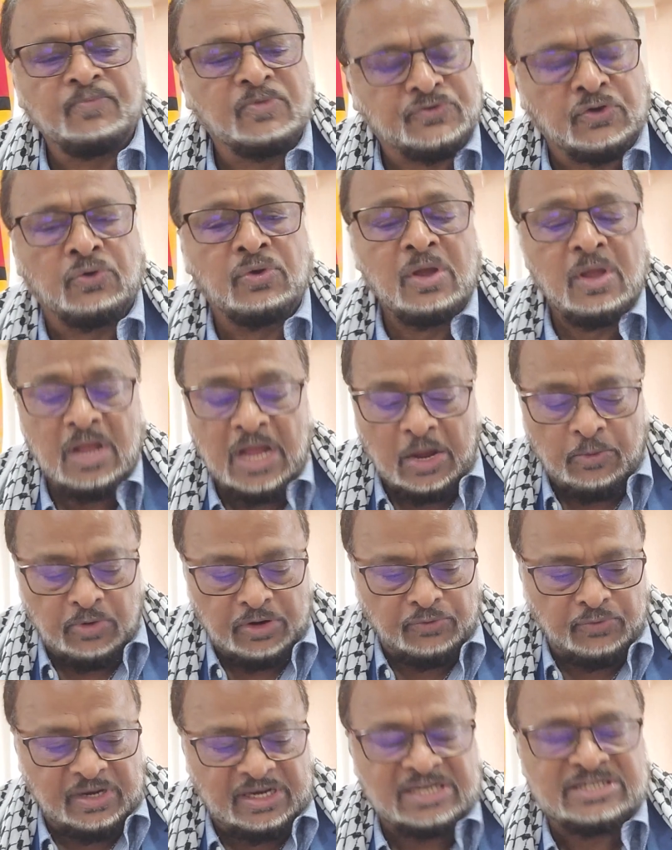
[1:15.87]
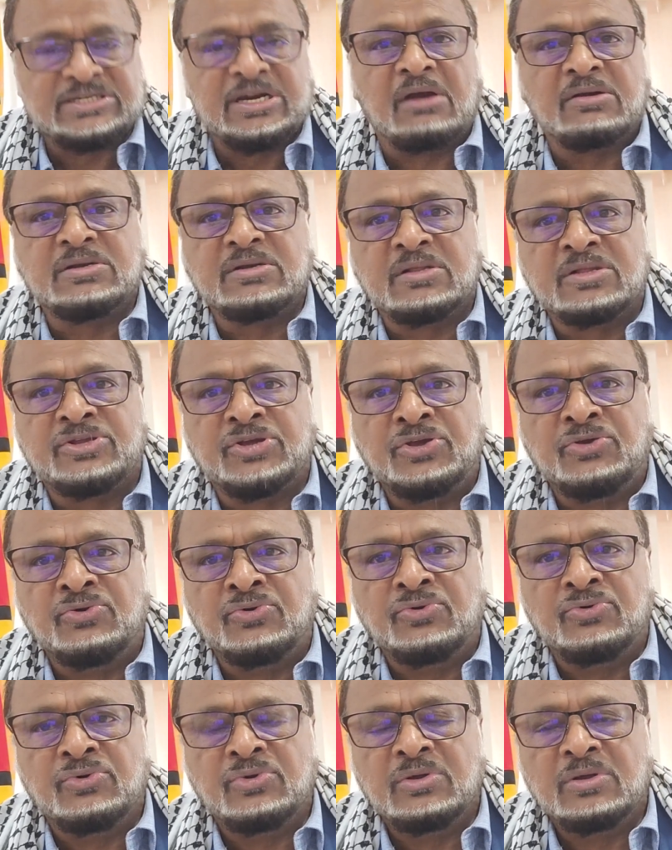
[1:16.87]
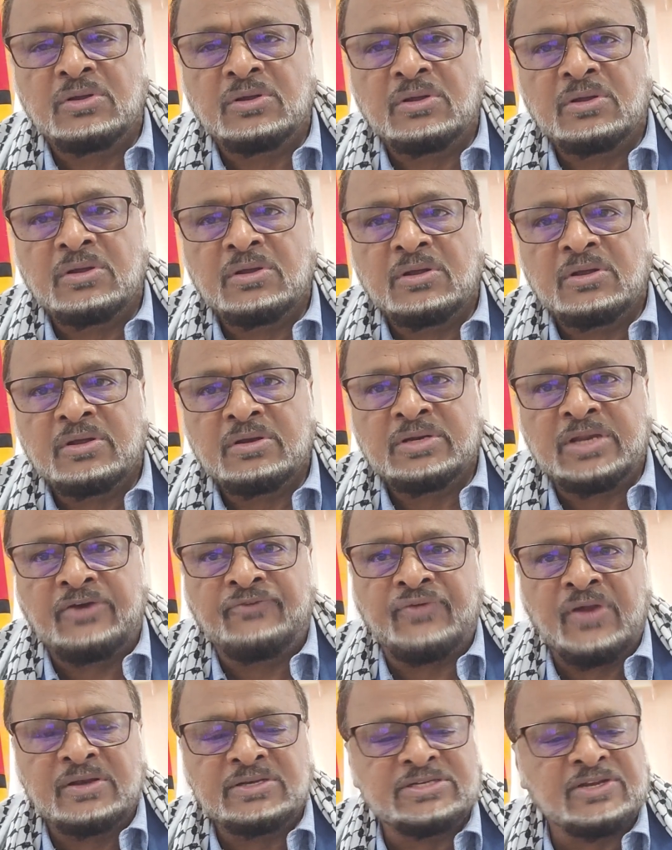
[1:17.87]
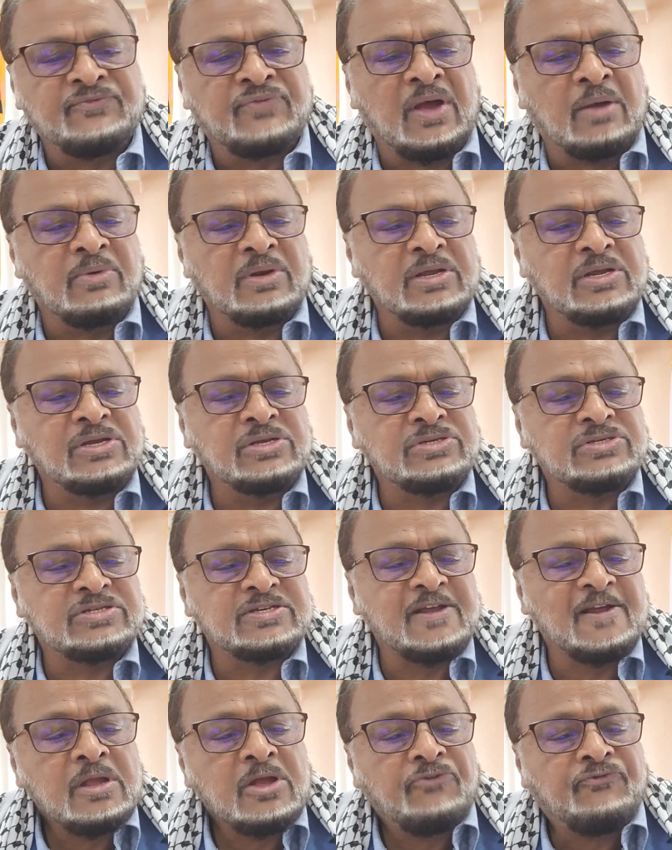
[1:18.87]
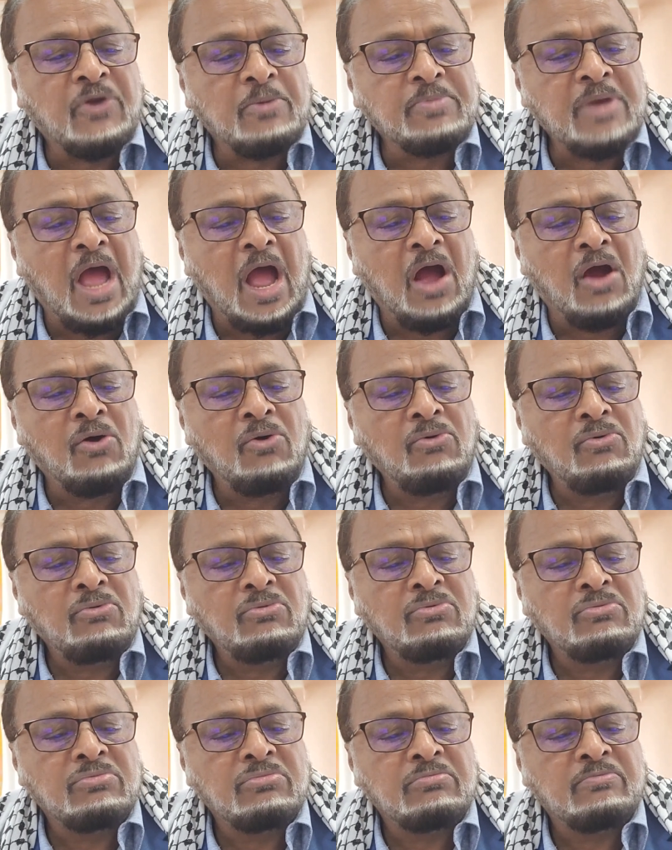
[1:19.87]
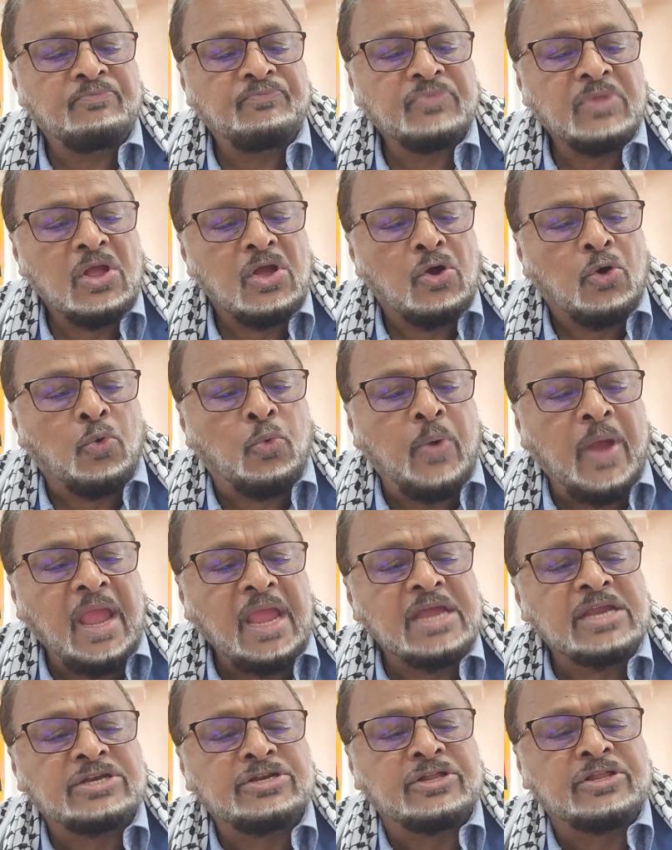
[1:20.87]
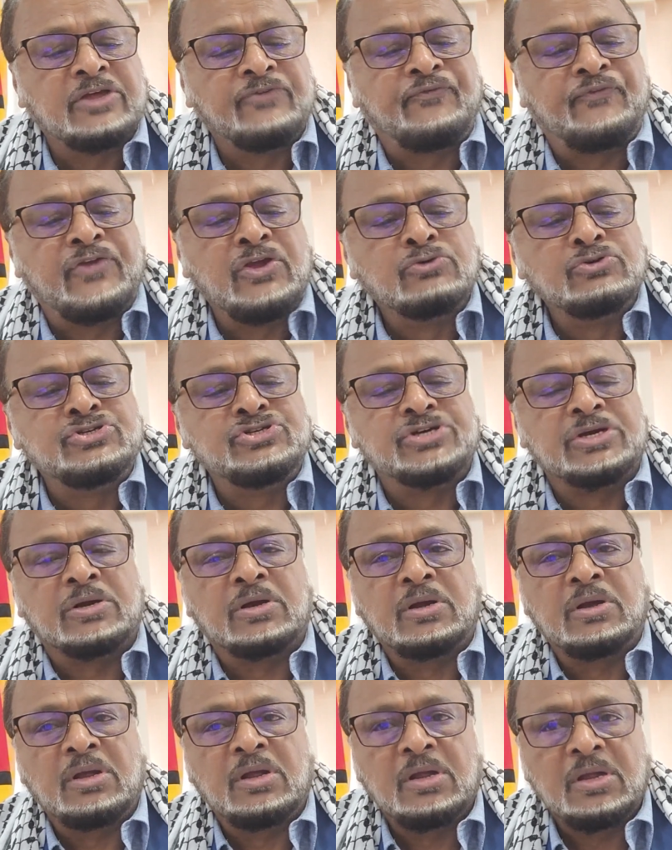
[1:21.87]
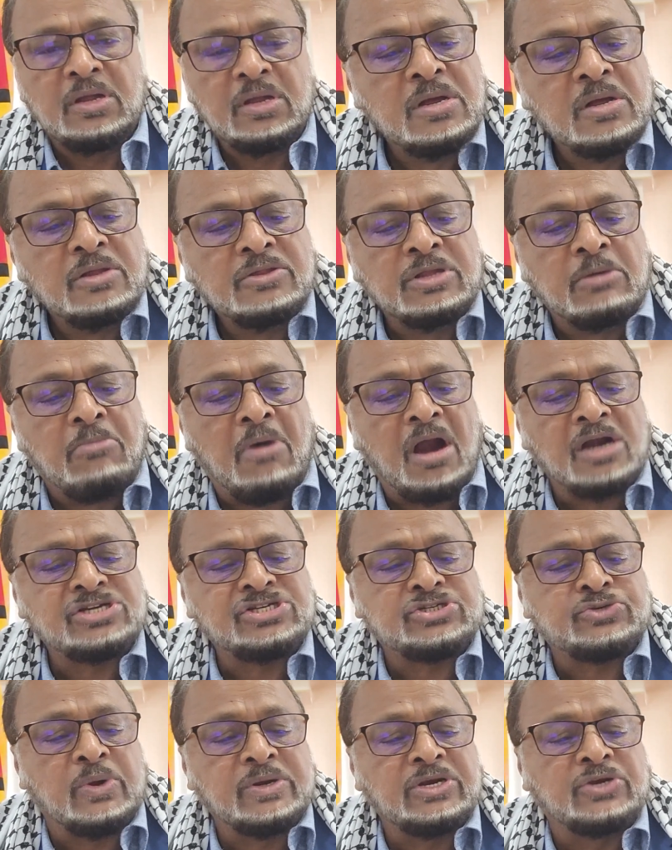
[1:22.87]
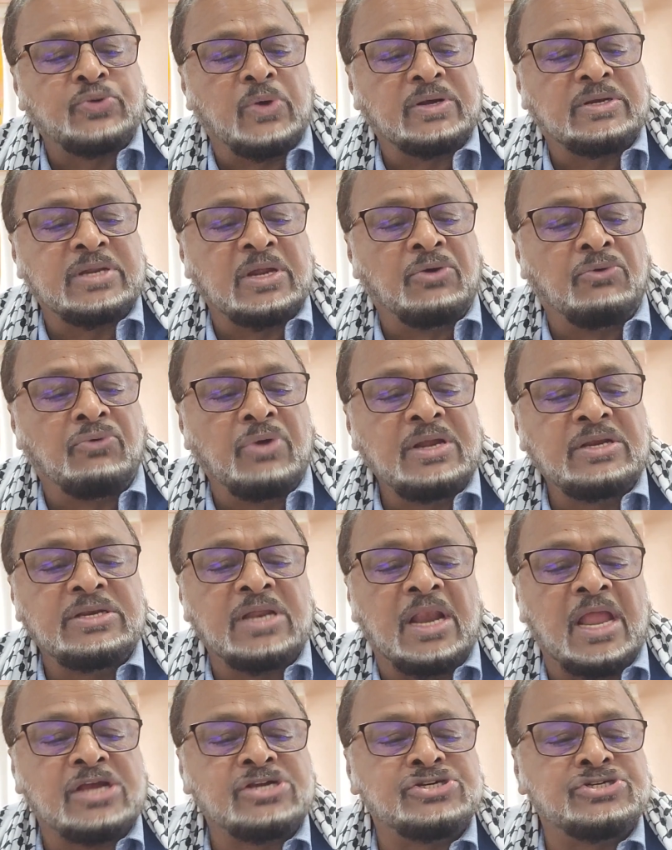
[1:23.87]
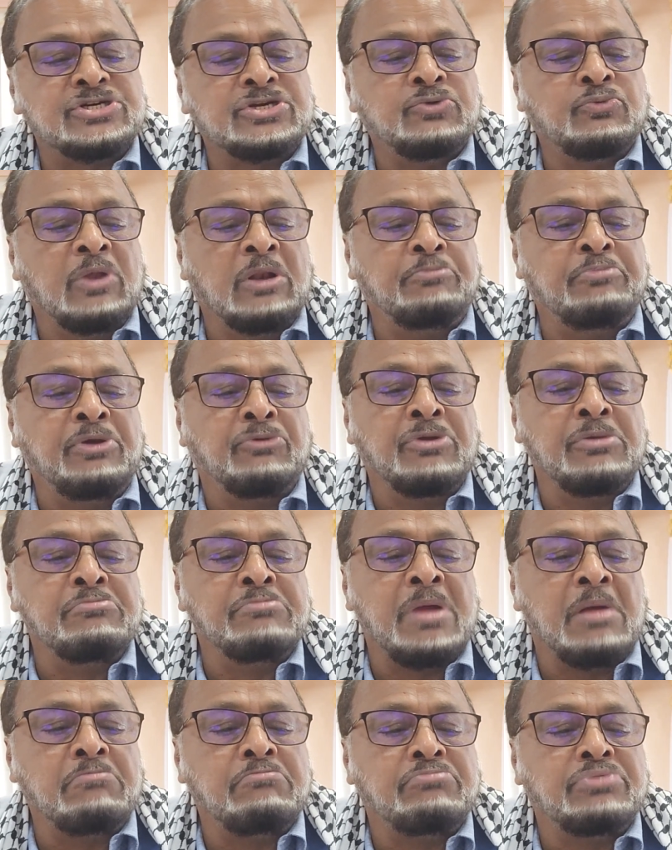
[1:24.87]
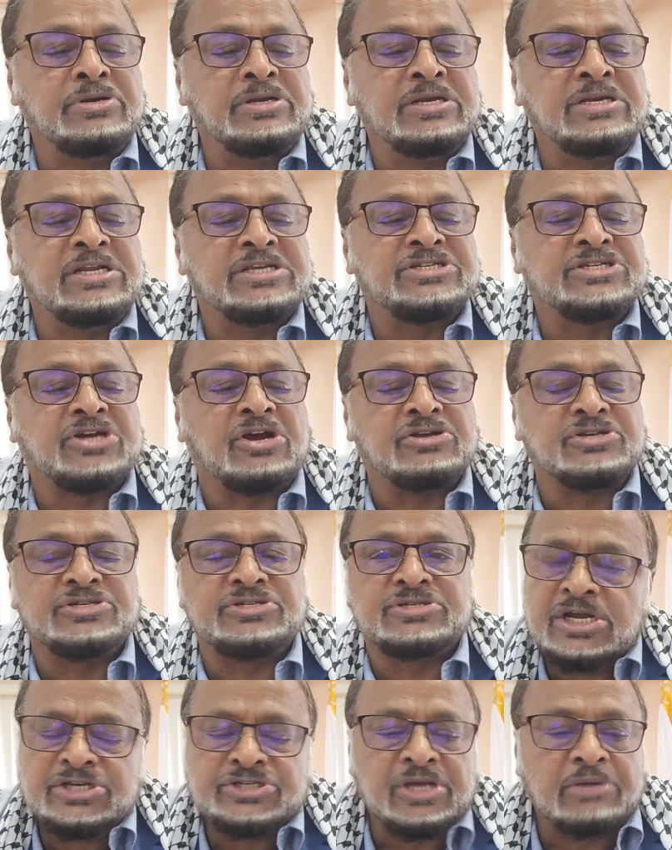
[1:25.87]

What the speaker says: So I want to read his article to you, dear friends and families. From now, way into the future, the March 2020 rigged election will be remembered and discussed.